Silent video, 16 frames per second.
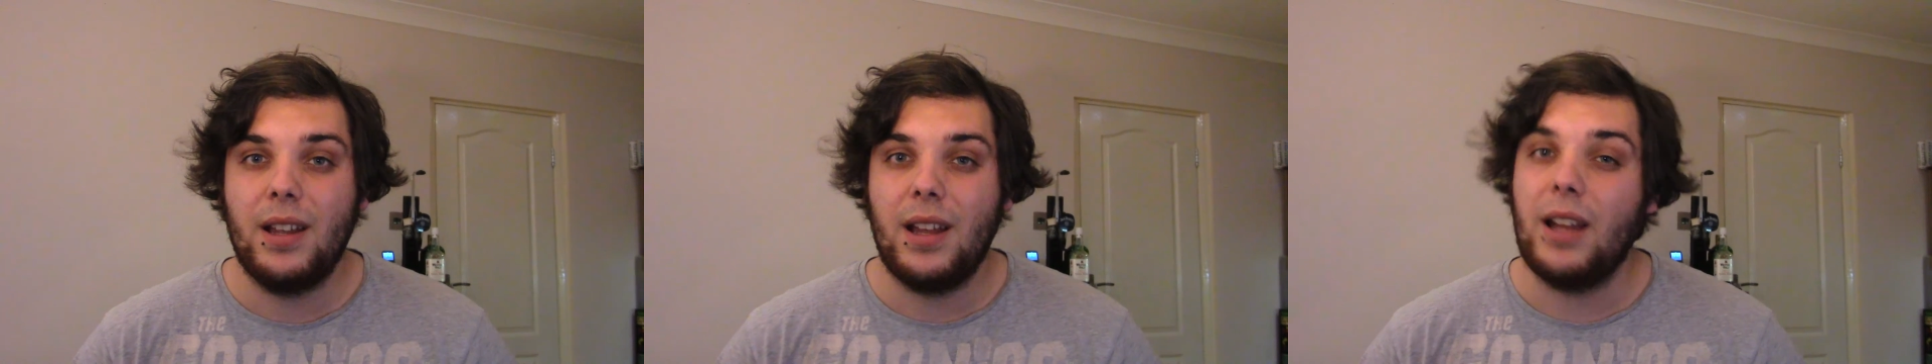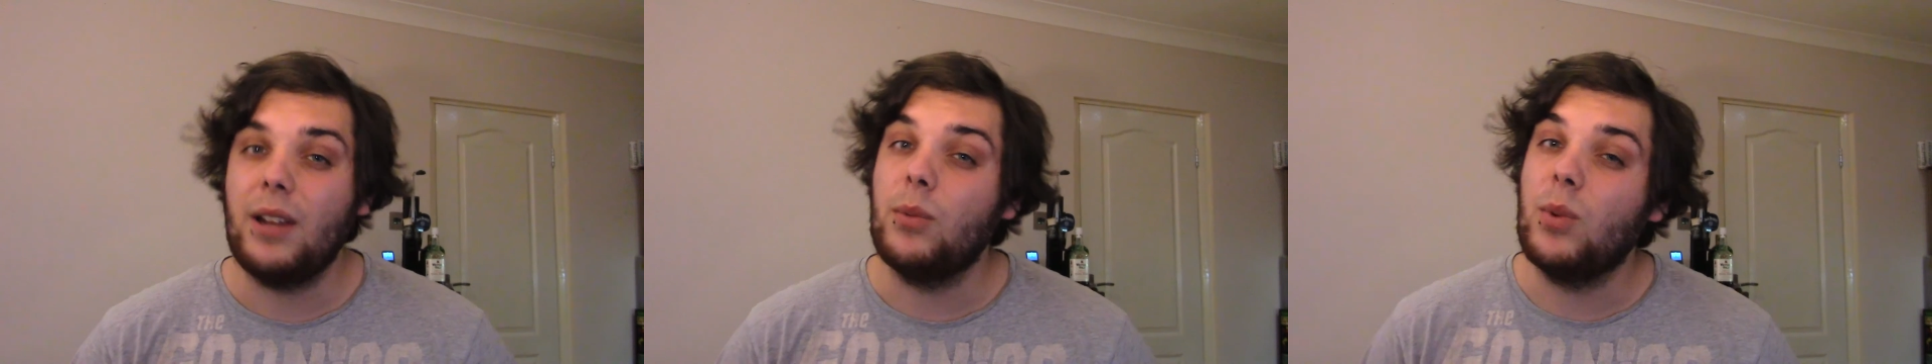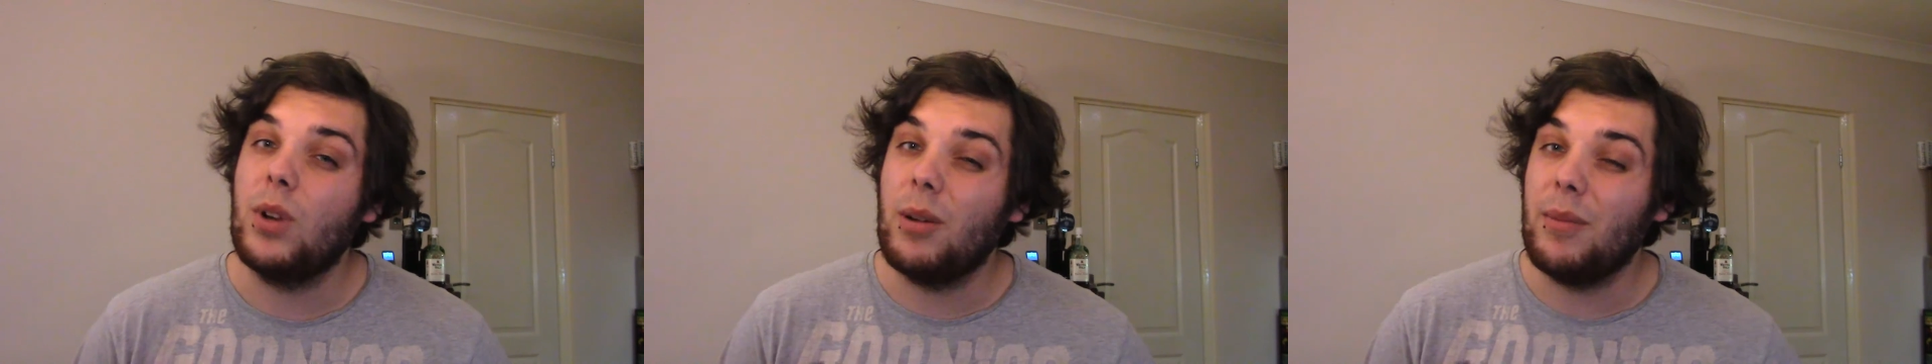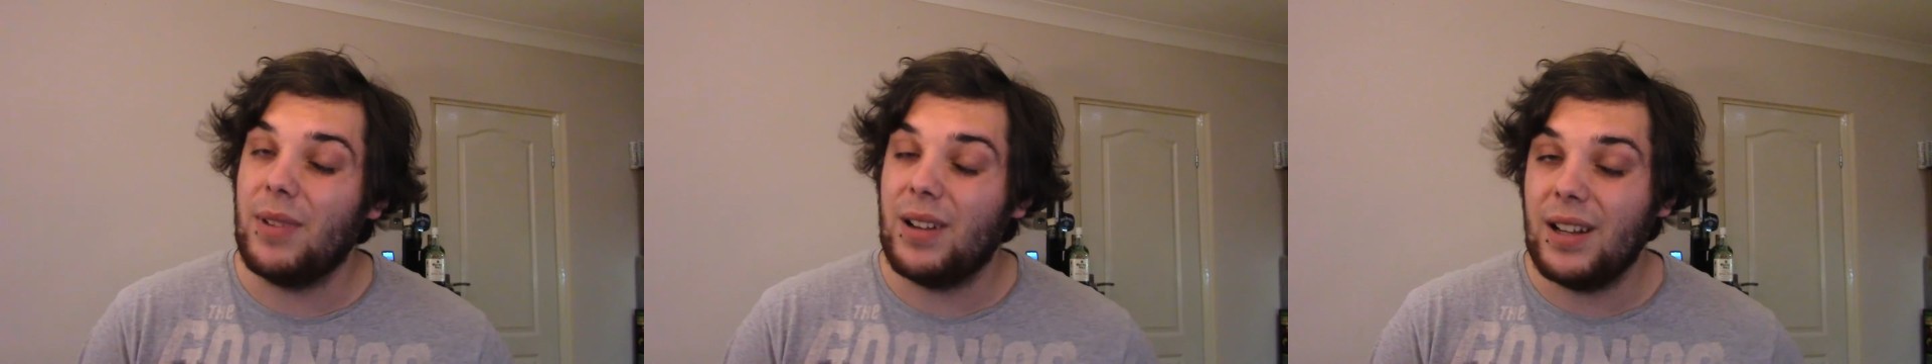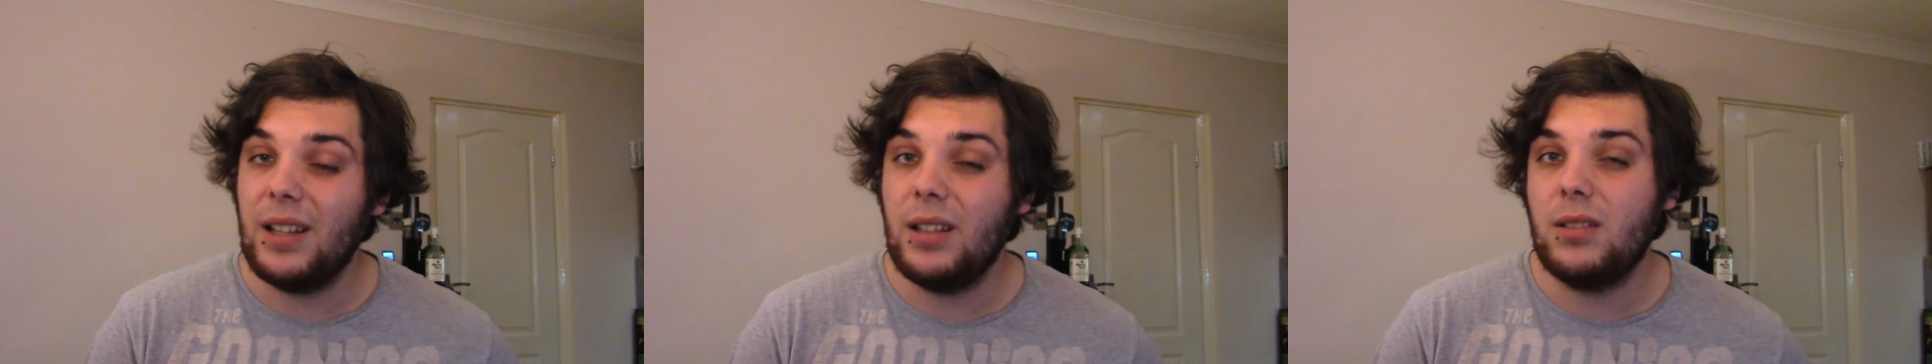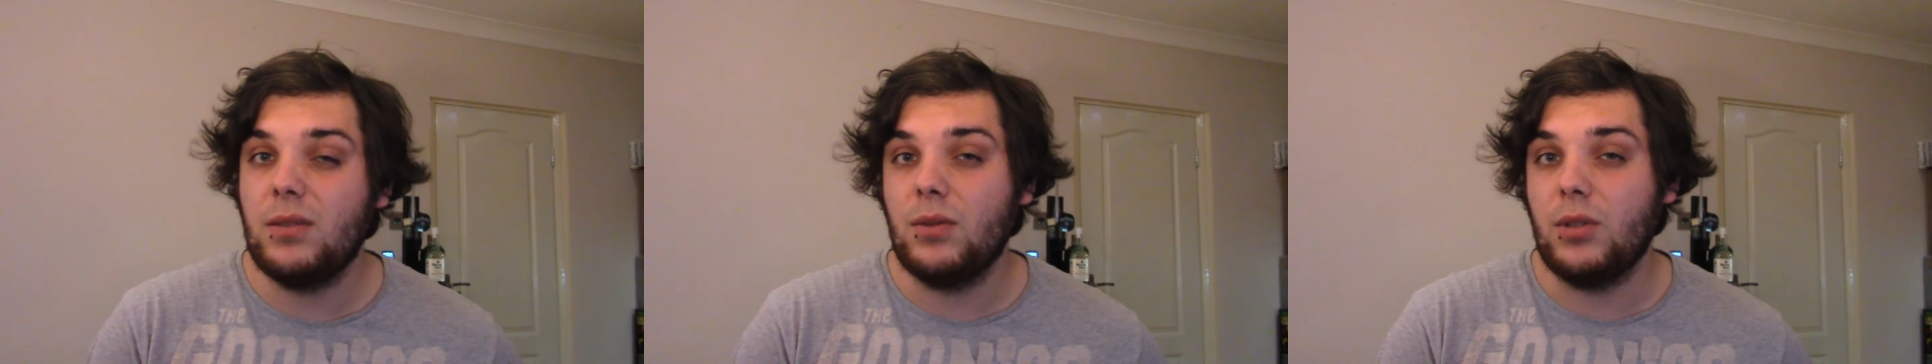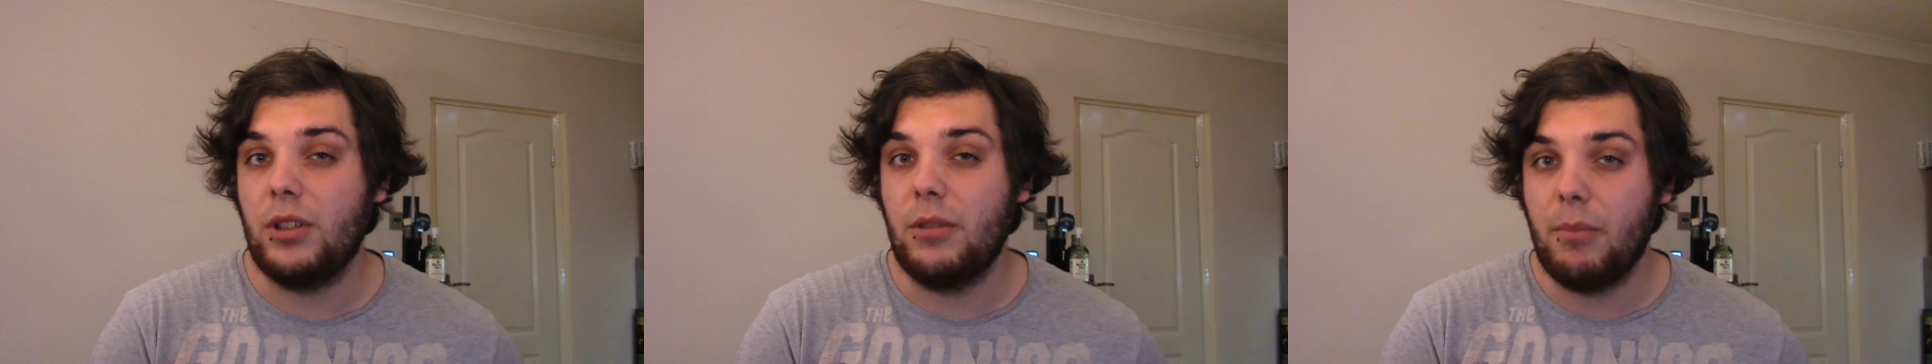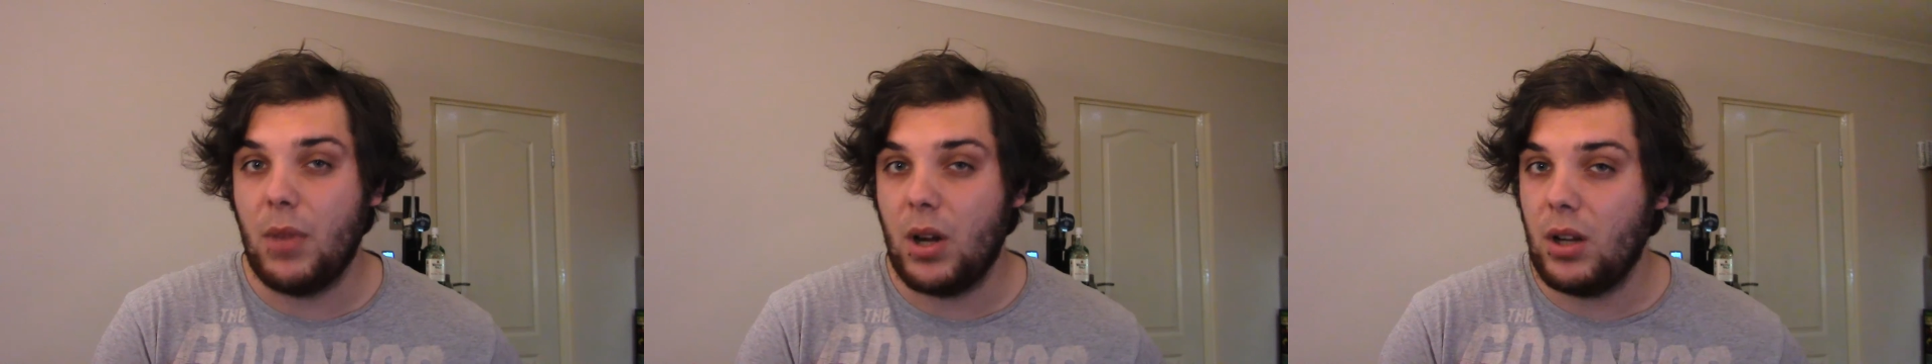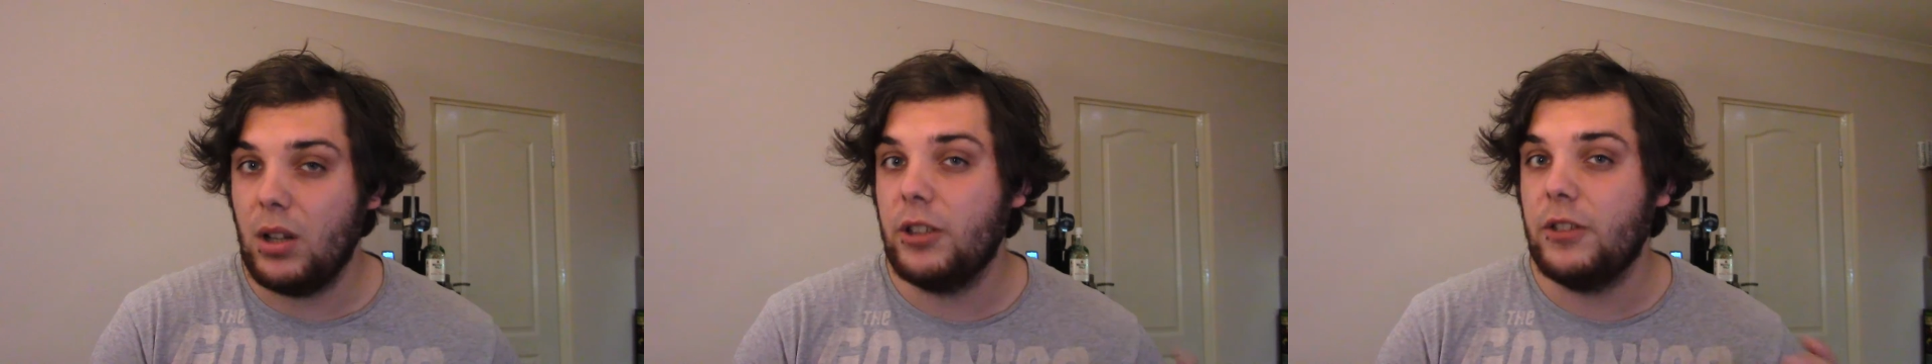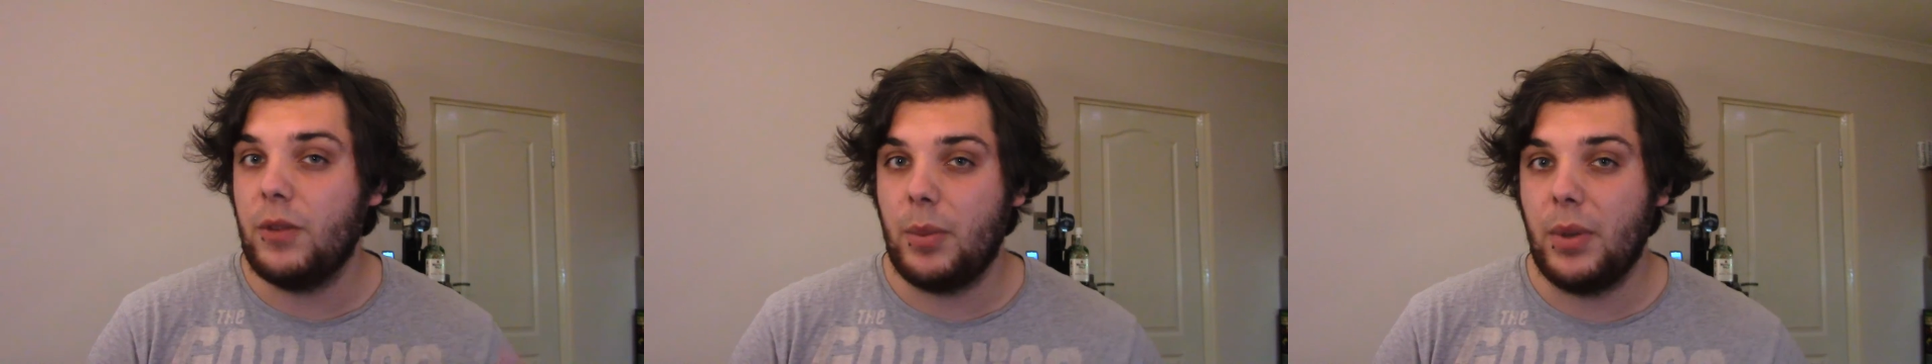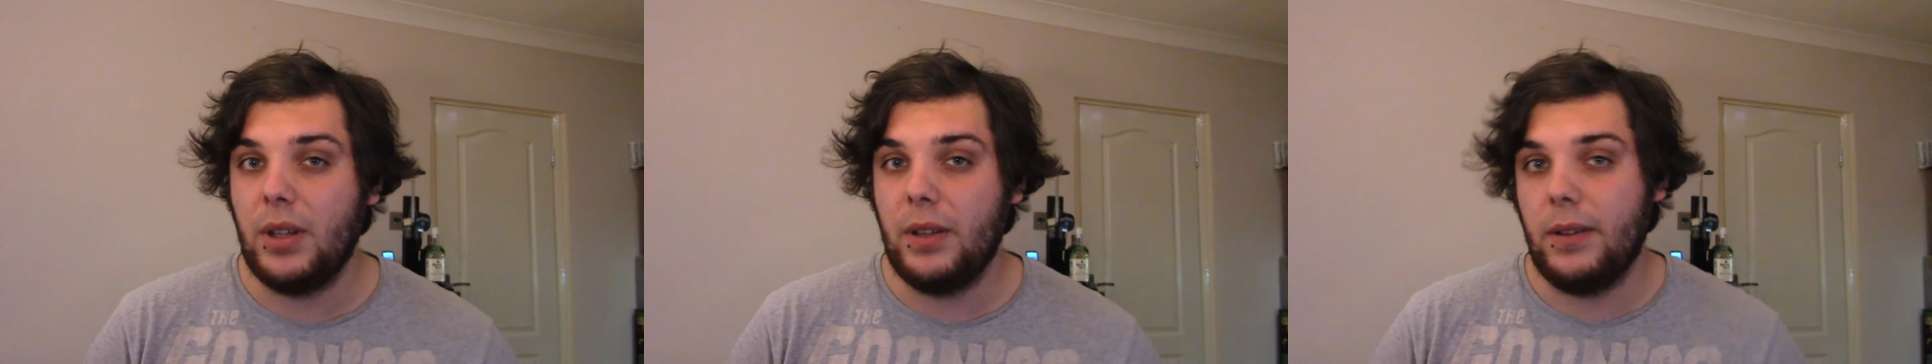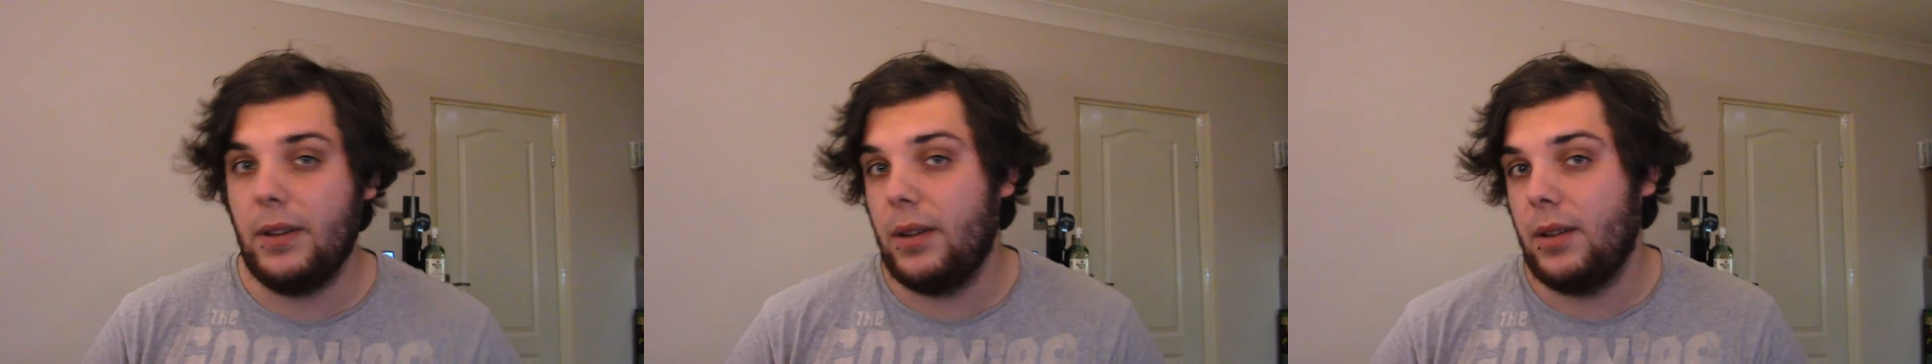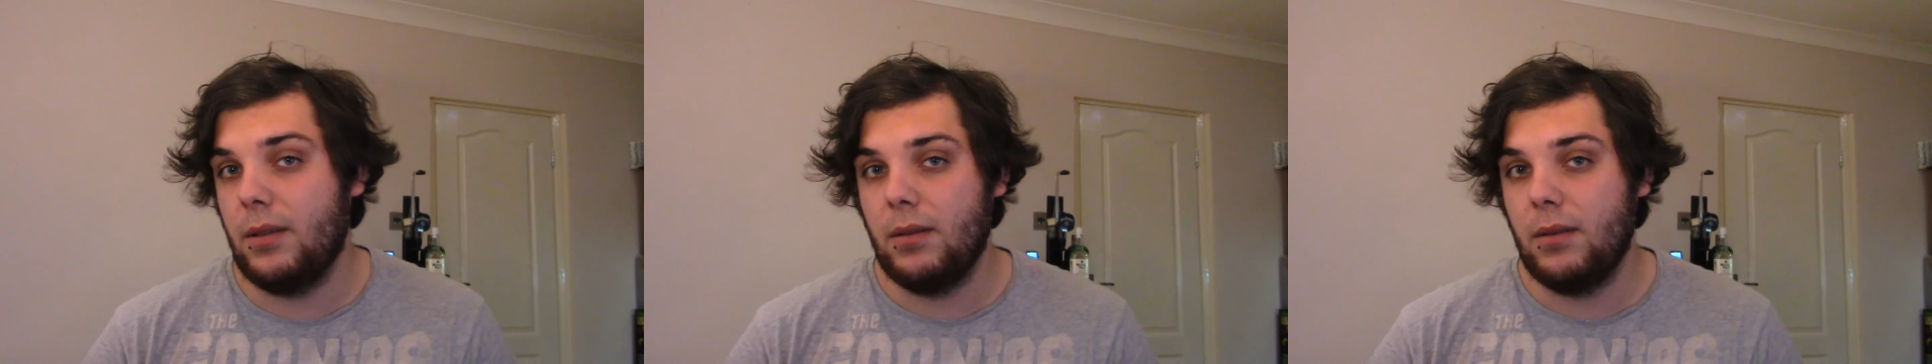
and will come later on in March for PC.